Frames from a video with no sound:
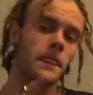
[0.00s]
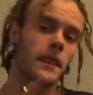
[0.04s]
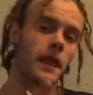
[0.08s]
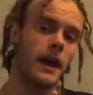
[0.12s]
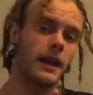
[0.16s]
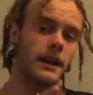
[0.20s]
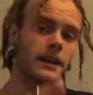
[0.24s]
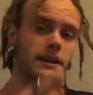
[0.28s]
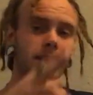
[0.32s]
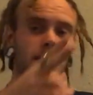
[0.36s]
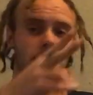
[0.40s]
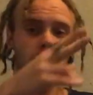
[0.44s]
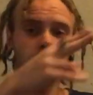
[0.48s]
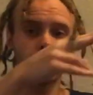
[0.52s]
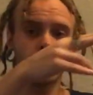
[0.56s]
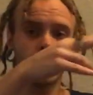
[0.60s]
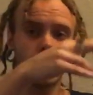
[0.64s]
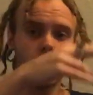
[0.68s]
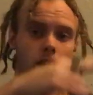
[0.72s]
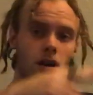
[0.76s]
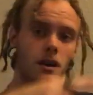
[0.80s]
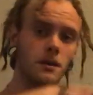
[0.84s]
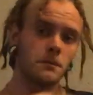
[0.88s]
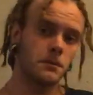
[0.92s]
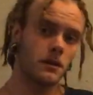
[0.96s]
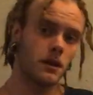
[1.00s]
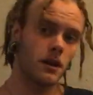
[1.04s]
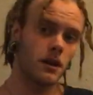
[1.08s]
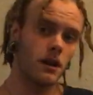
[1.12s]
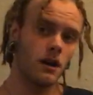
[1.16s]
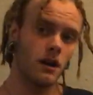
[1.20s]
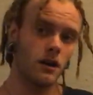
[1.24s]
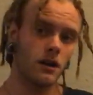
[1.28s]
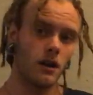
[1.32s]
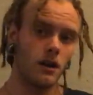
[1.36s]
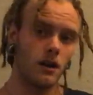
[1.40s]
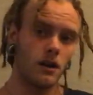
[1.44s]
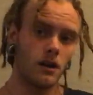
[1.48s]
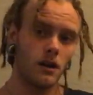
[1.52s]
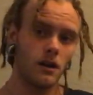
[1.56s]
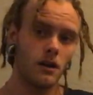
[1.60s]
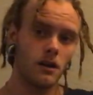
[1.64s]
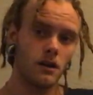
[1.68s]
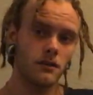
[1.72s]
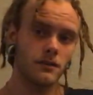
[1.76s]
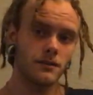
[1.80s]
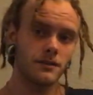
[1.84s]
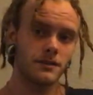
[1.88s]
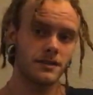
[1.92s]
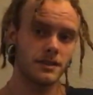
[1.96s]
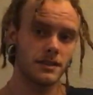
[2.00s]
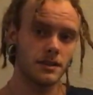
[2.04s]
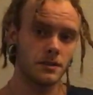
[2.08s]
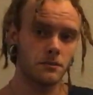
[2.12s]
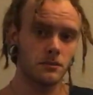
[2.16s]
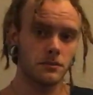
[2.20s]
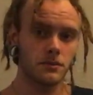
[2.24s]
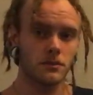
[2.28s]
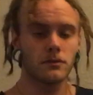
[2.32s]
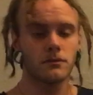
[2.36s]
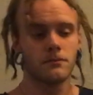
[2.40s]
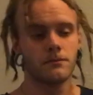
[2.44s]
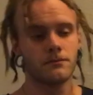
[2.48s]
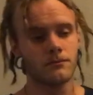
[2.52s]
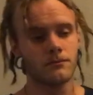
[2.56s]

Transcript: and I cut it all up along all the seams.